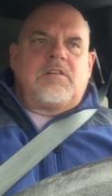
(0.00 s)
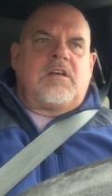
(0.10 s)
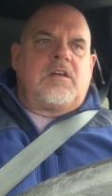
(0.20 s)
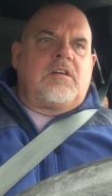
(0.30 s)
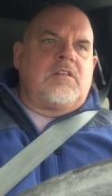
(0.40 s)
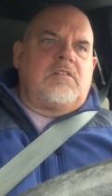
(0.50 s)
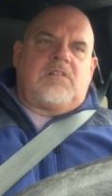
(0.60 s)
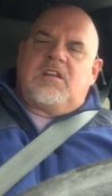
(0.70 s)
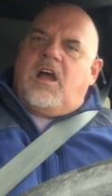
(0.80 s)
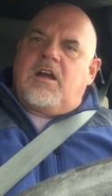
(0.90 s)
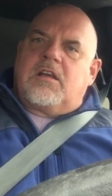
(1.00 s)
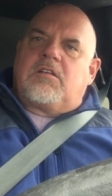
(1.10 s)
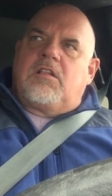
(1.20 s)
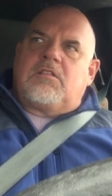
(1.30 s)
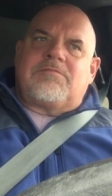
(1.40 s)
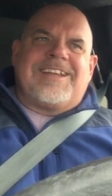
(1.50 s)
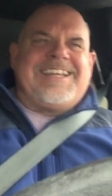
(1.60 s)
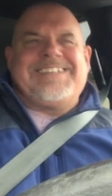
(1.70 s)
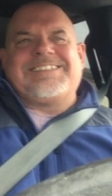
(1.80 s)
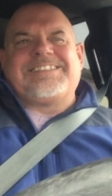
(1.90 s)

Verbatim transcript: uh, an article, right?